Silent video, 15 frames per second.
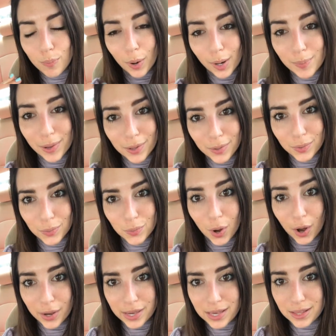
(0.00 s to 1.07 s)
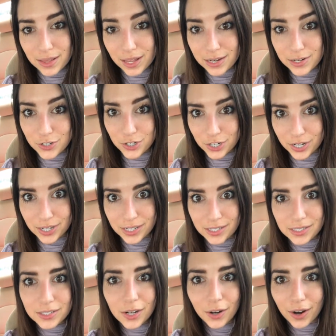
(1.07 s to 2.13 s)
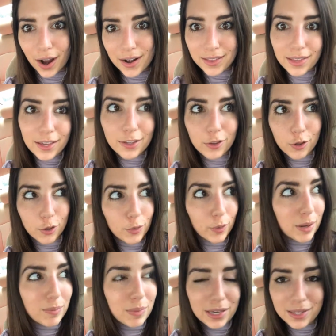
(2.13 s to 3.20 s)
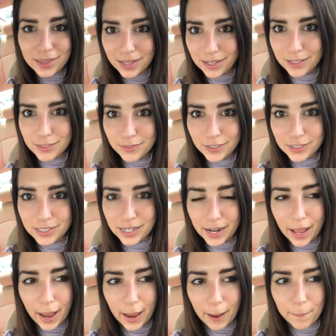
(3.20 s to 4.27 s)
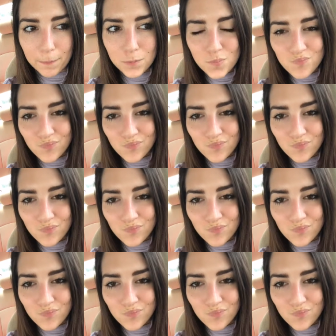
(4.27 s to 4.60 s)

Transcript: barbell walking lunges are kind of like the three big things for today,